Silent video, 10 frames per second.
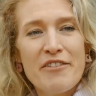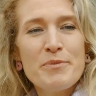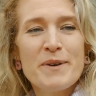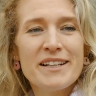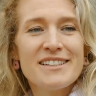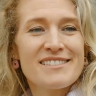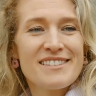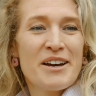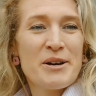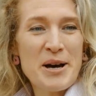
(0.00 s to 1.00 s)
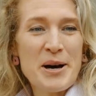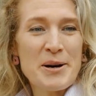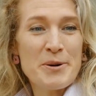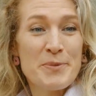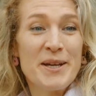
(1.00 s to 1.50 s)
everybody's
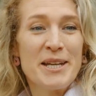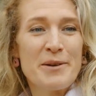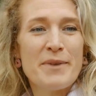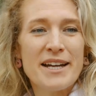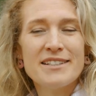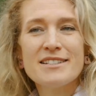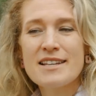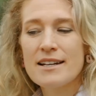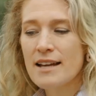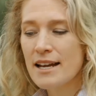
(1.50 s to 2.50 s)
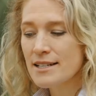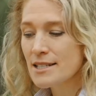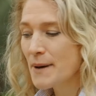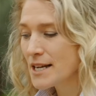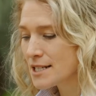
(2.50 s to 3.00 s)
opinion matters. And
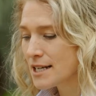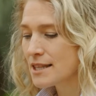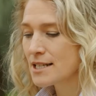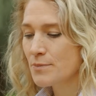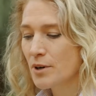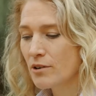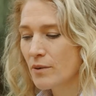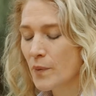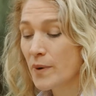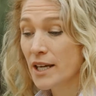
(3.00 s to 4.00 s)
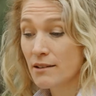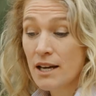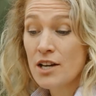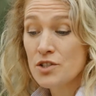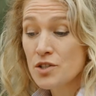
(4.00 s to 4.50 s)
especially in this program, we
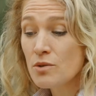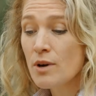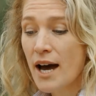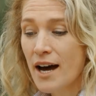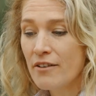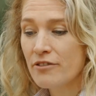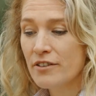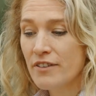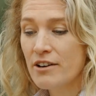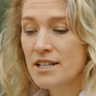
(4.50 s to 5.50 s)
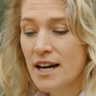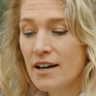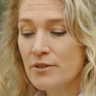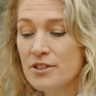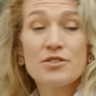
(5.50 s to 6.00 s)
do have a very
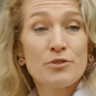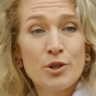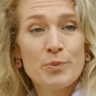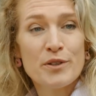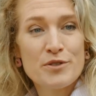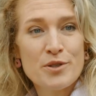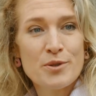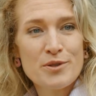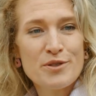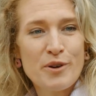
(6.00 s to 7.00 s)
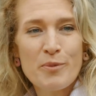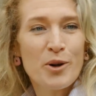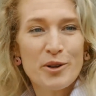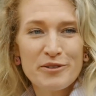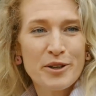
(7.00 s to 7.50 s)
diverse group of students from
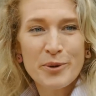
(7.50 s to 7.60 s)
all over the